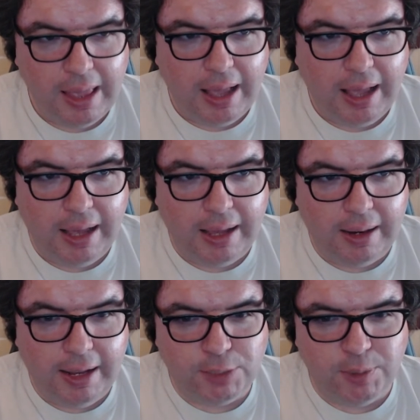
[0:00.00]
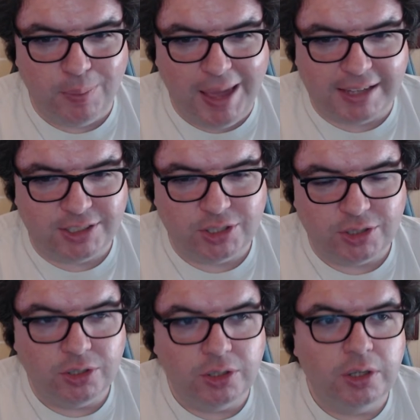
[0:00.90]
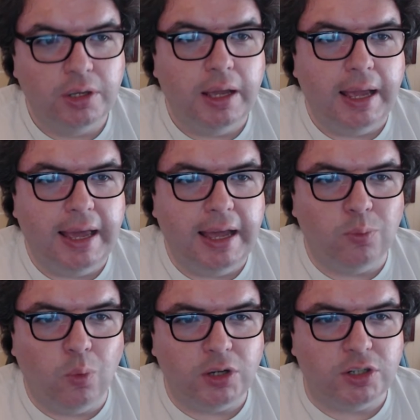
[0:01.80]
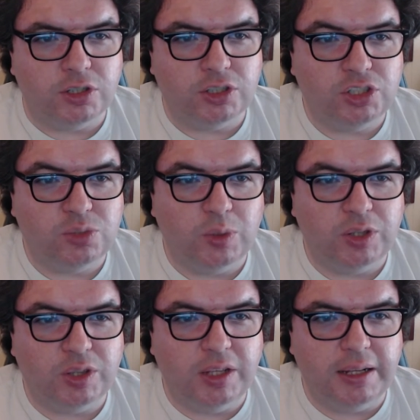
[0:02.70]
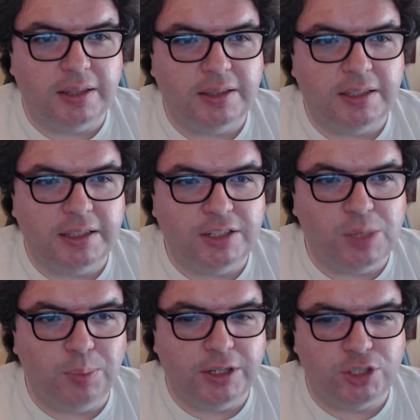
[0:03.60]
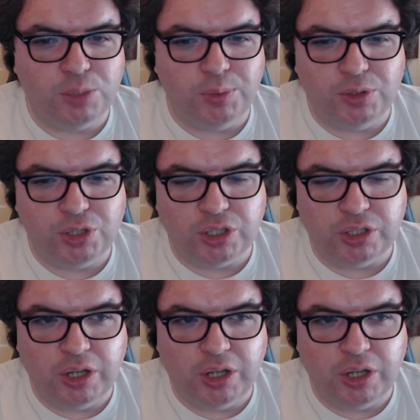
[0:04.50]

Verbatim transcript: uh, HBO Max and Warner's with the the Ghibli distribution,